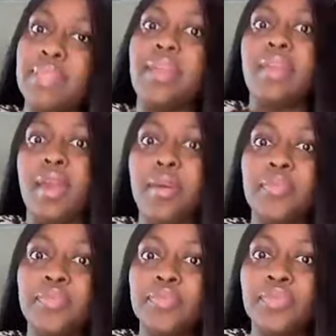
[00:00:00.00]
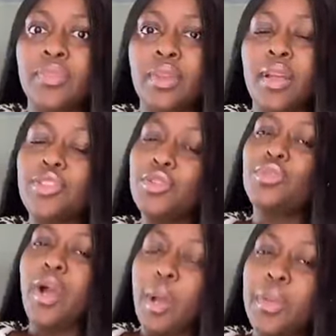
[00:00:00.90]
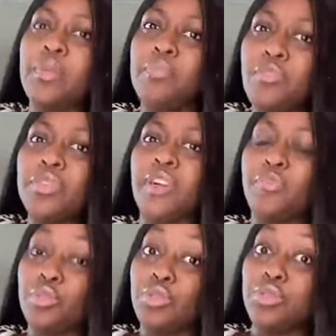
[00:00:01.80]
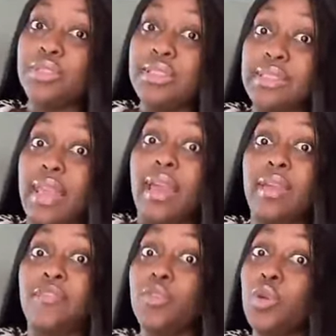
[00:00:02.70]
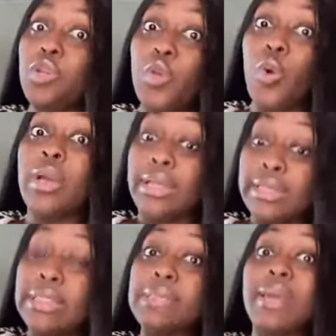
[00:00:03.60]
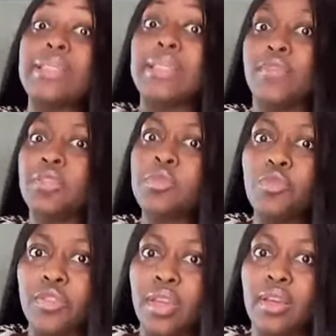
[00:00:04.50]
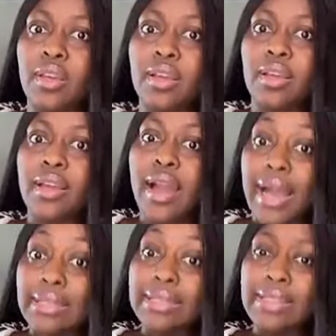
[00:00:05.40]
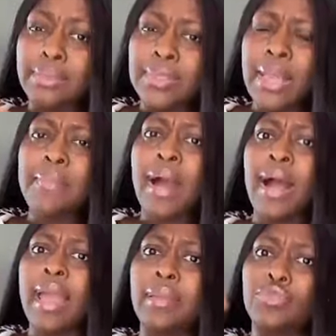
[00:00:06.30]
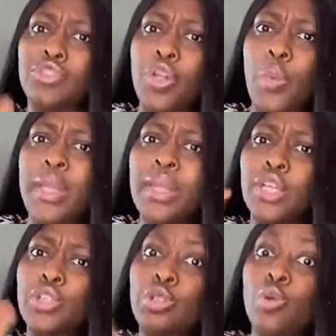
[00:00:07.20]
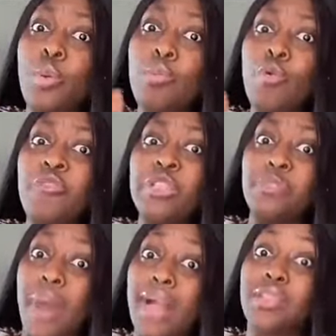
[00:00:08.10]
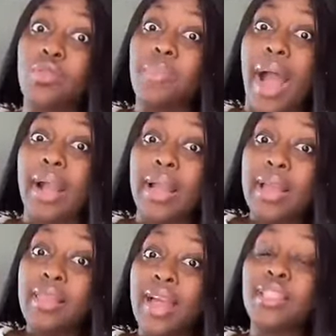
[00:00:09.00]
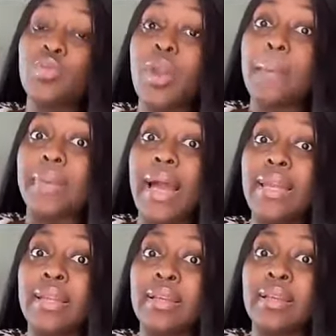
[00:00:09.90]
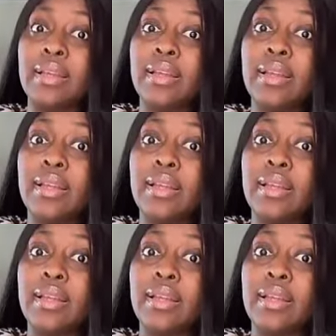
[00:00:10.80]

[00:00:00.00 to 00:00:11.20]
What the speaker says: times in a year. Do you know how many movies I've produced this year? If you don't know, this is my 7th movie. And this September, I am doing 2 movies back to back. That is what I'm planning.